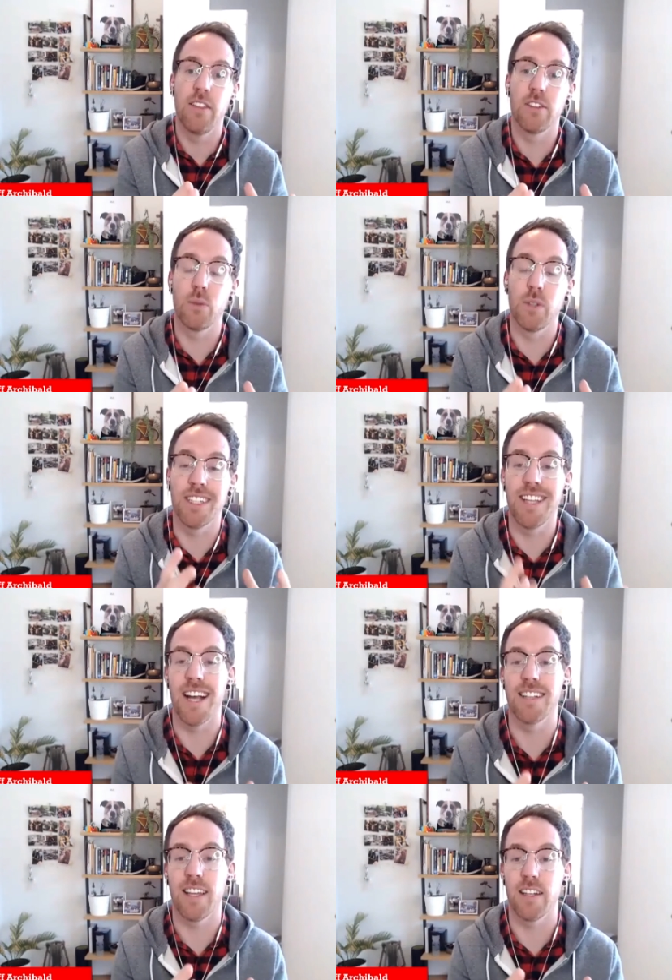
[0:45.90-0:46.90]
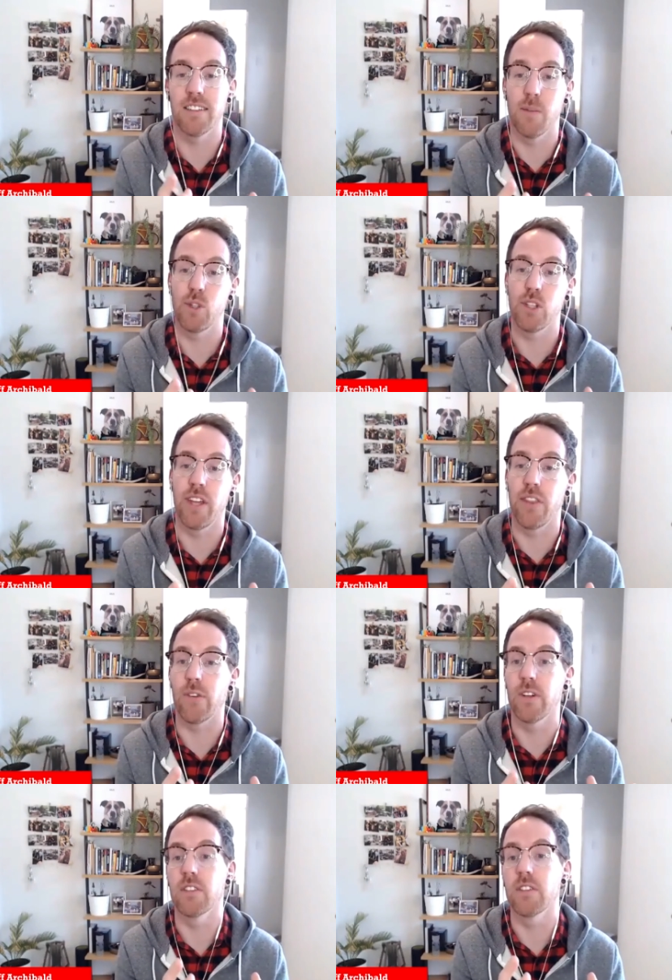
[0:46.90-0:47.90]
so we can test that assumption that
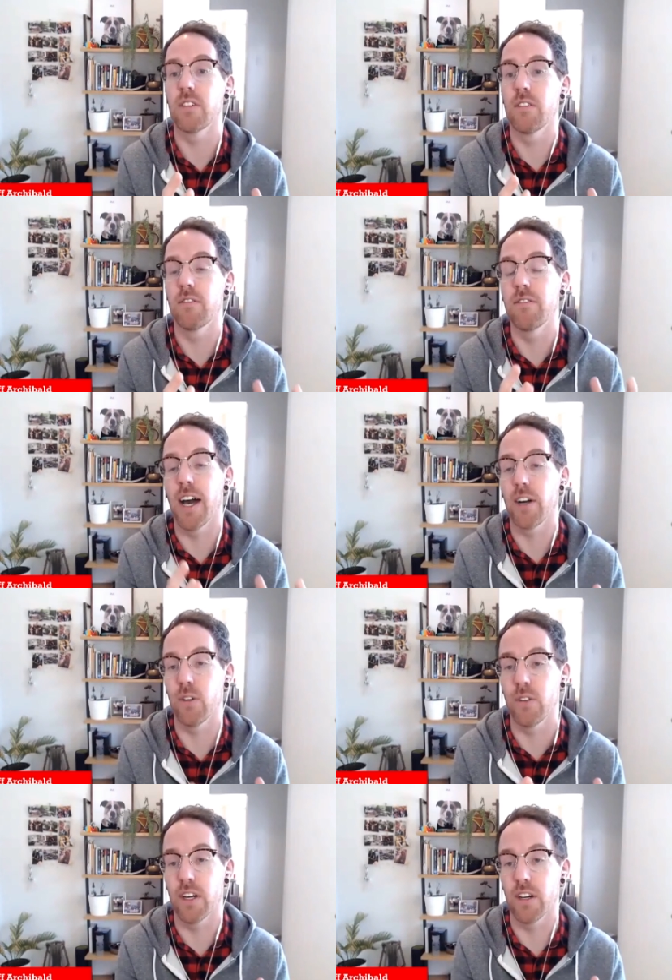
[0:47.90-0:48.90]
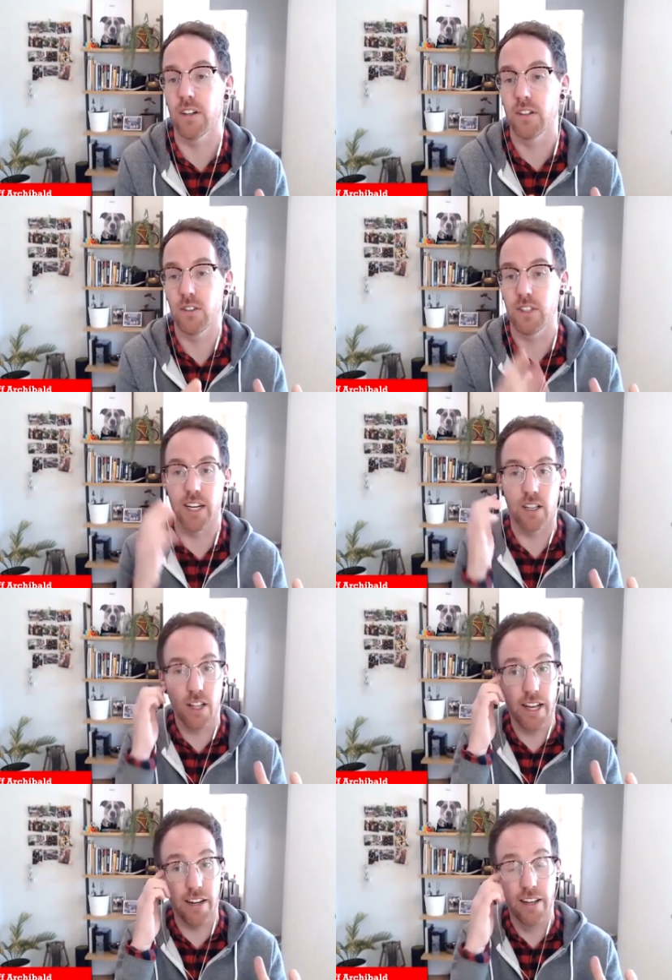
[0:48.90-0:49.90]
there is value there to the end
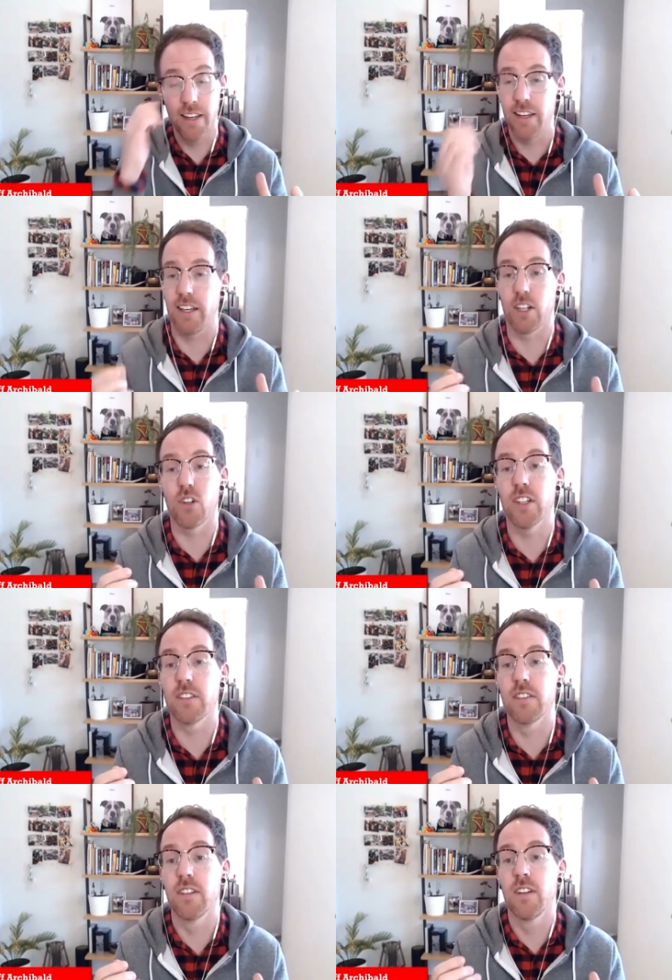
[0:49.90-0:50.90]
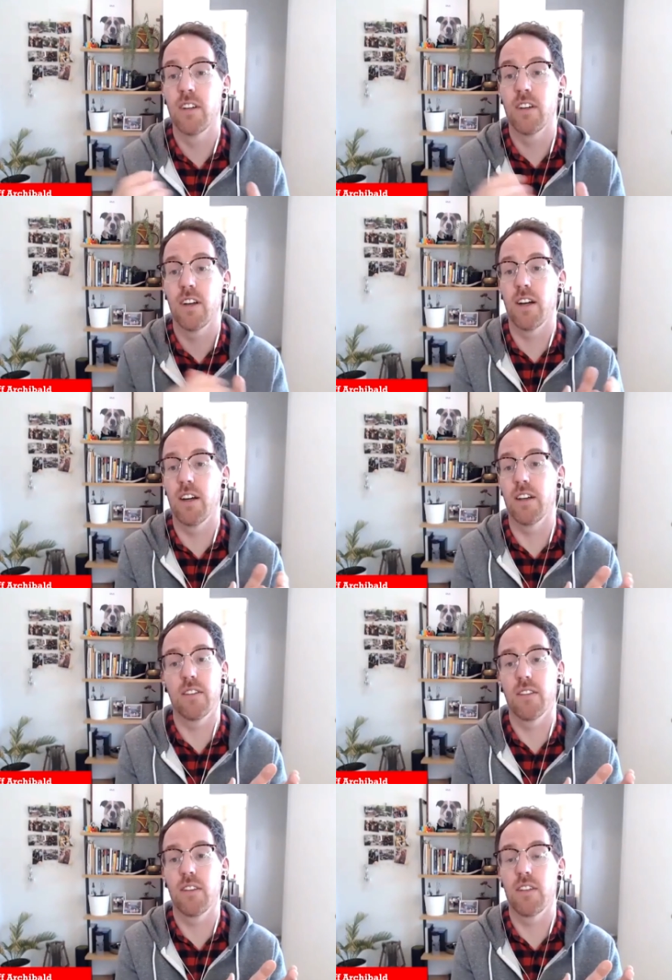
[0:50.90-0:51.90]
client. And Chris, uh,
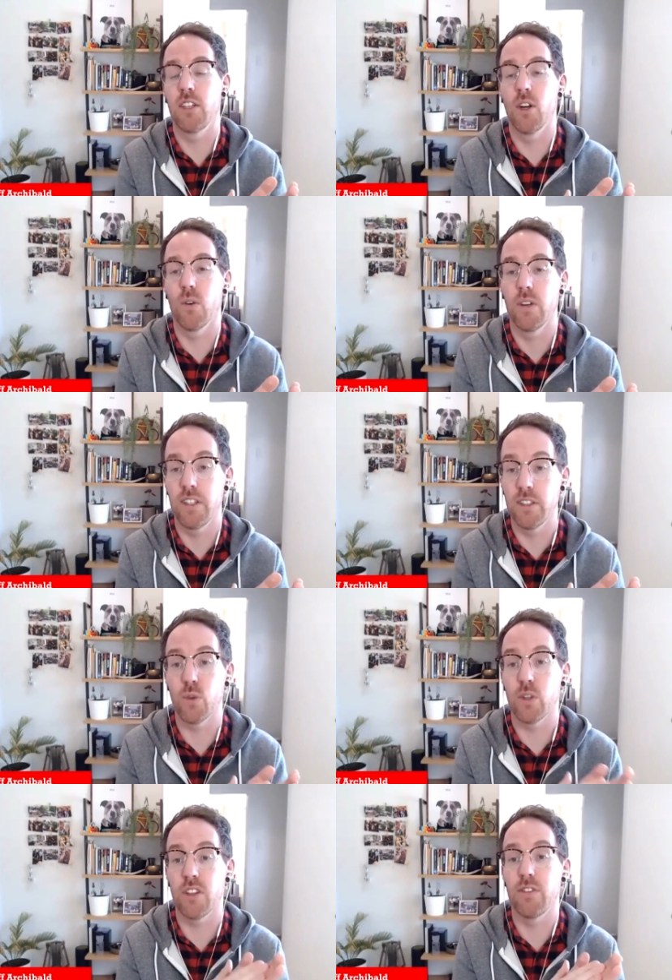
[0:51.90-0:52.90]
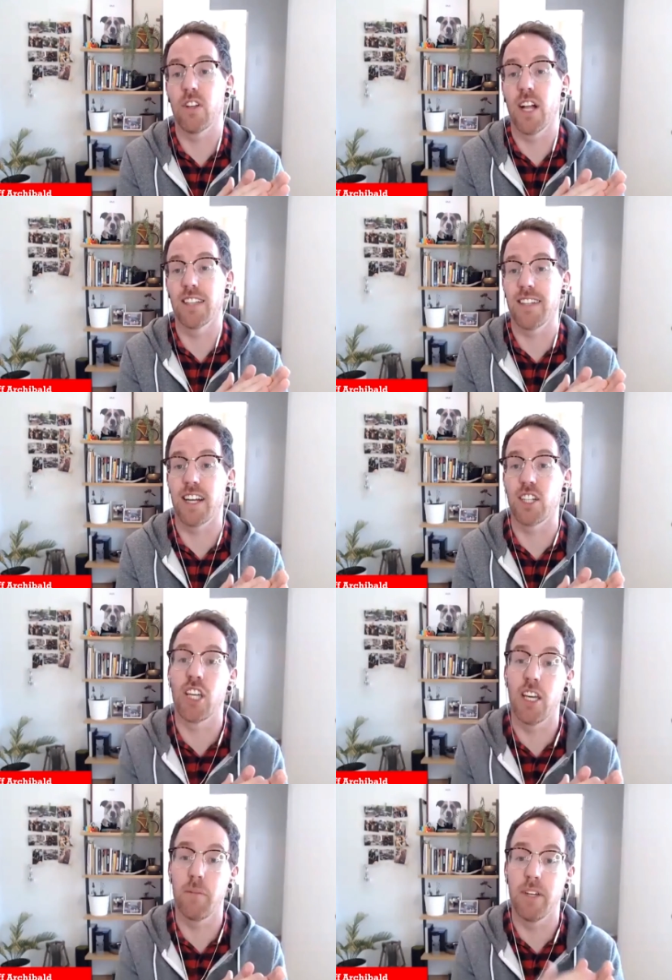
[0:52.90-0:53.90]
he's one of the few clients that actually
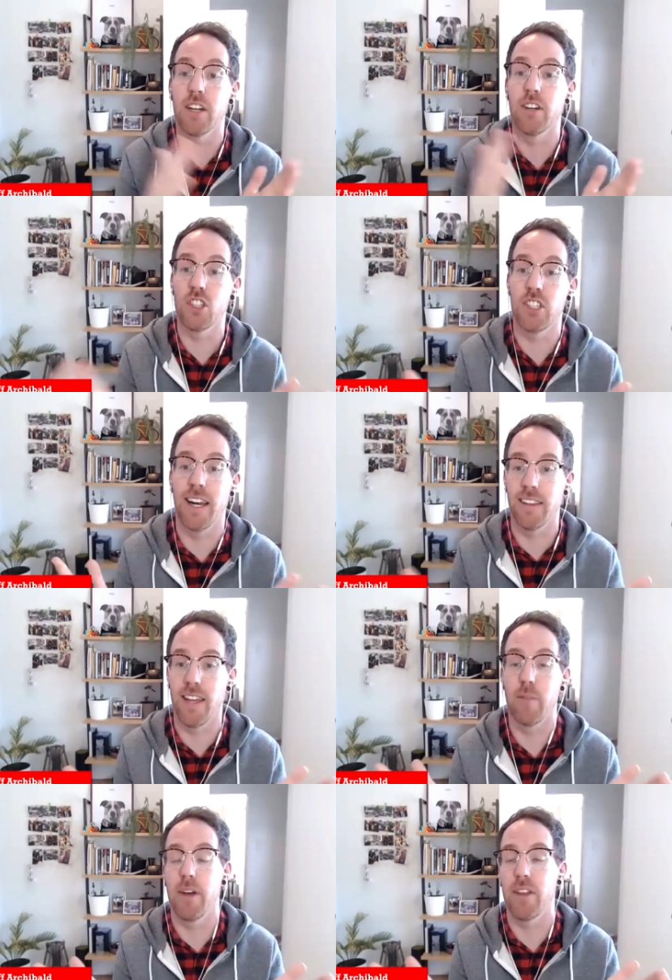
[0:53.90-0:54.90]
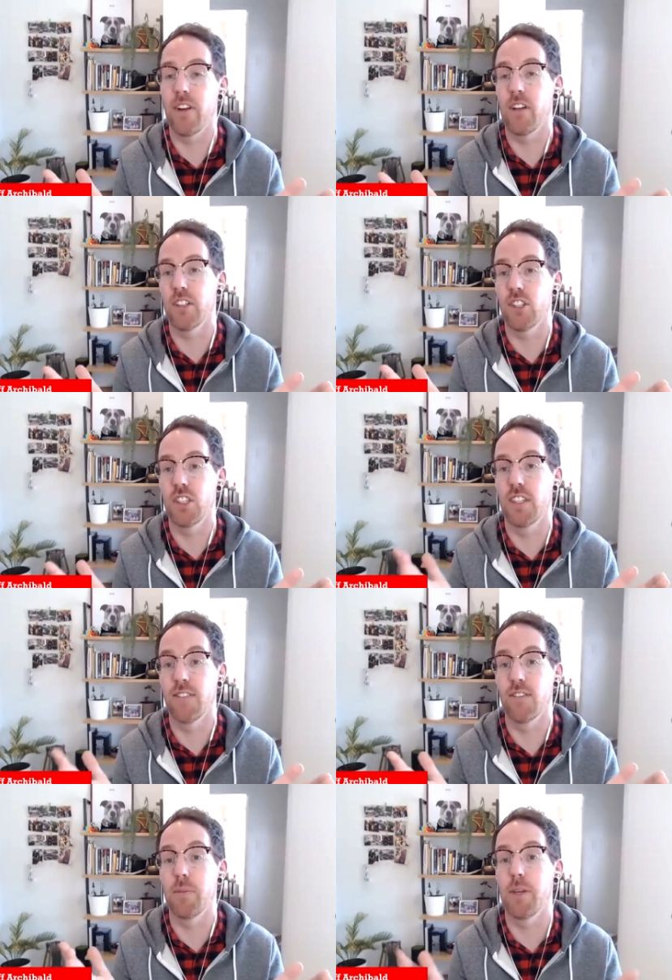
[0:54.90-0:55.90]
came in understanding that methodology, the
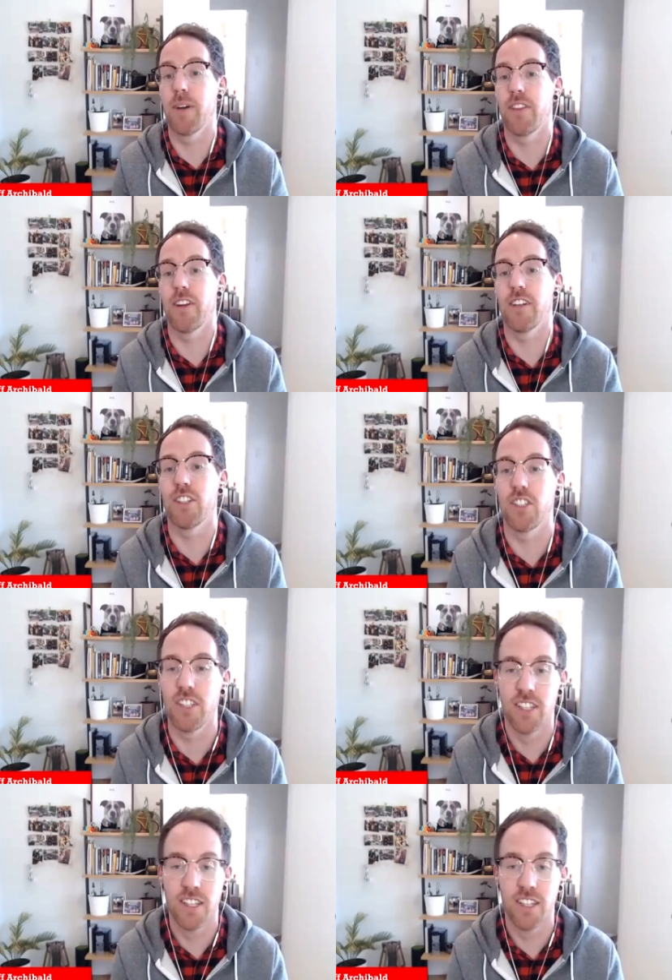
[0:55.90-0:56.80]
MVP methodology.